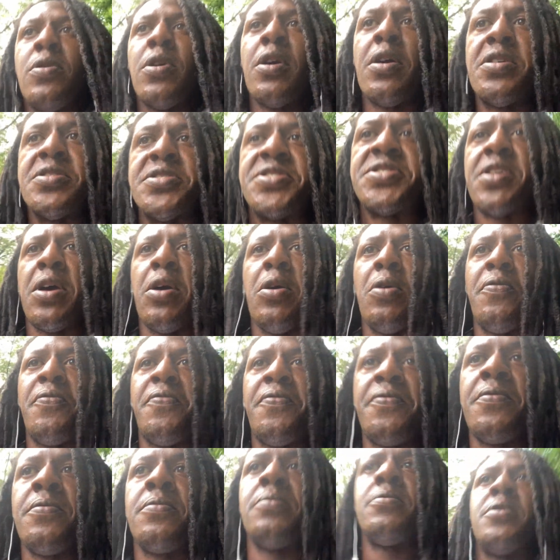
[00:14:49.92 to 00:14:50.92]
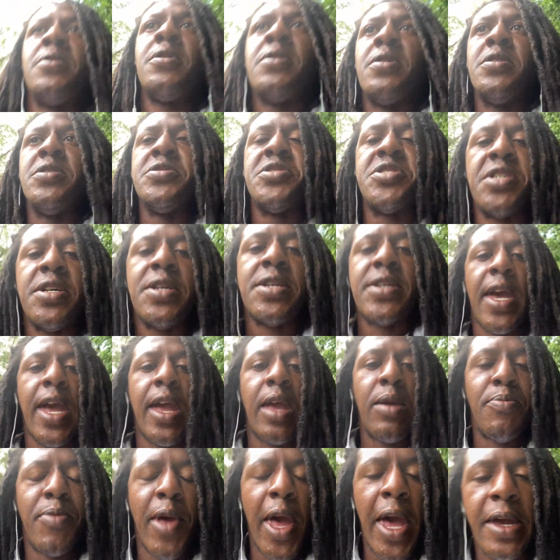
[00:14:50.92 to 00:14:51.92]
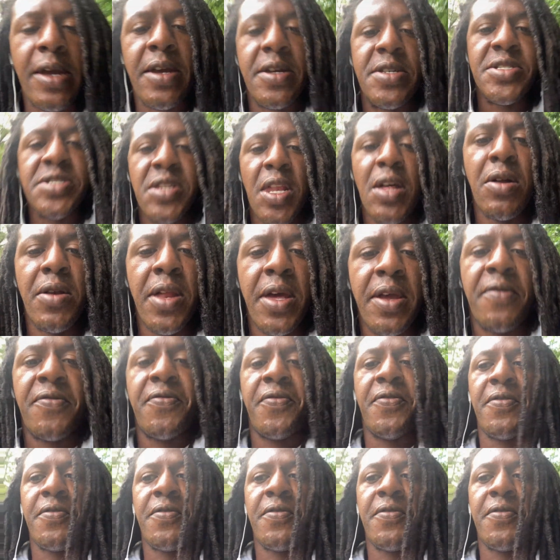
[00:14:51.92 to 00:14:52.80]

herself, she came back as Lilith.